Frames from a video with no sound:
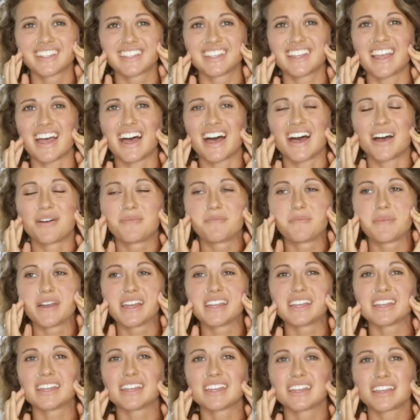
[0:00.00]

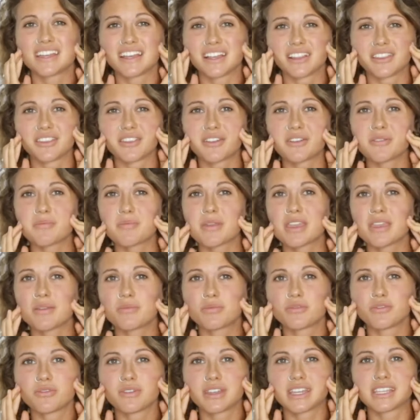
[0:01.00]
A lot of
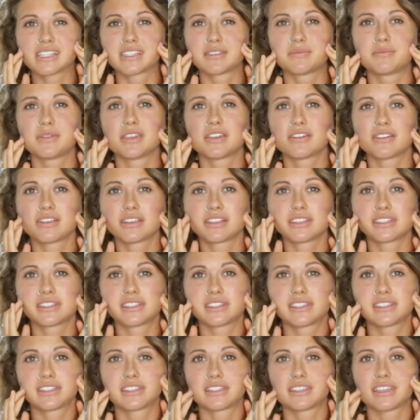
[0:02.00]
people
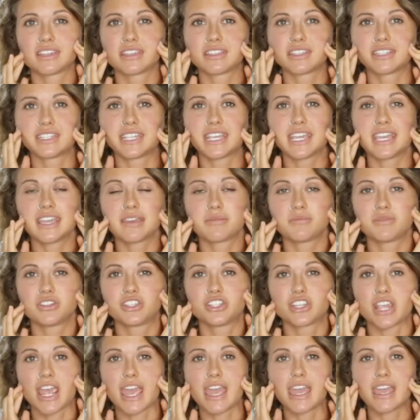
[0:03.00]
experience
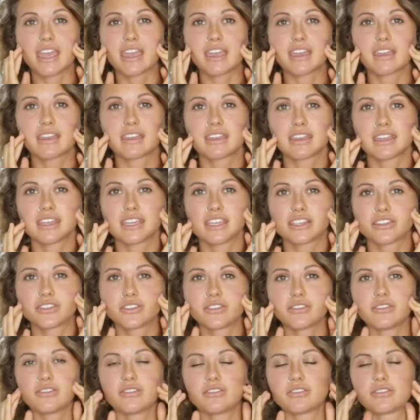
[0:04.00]
TMJ
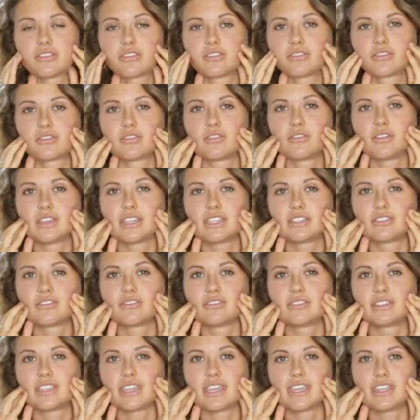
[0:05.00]
issues, so
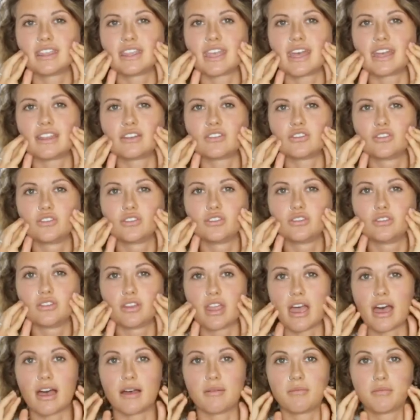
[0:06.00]
issues in that
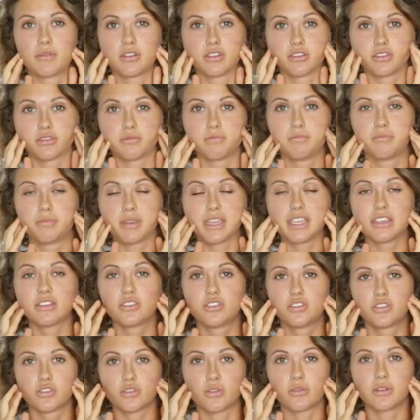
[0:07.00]
big
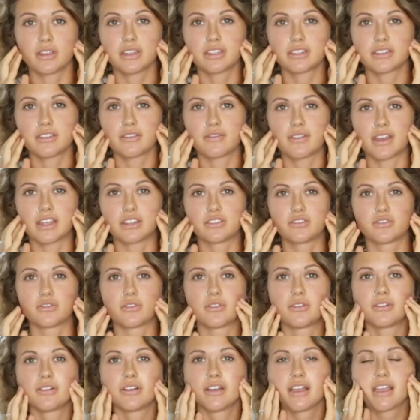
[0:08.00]
joint of our
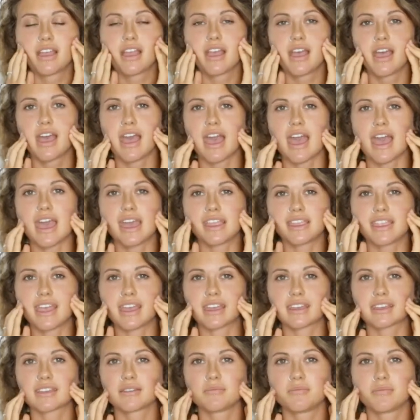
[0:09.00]
jaw, and
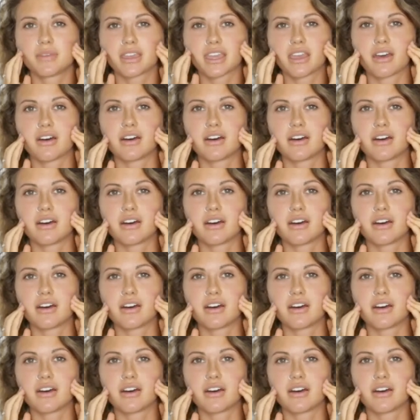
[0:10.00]
that can be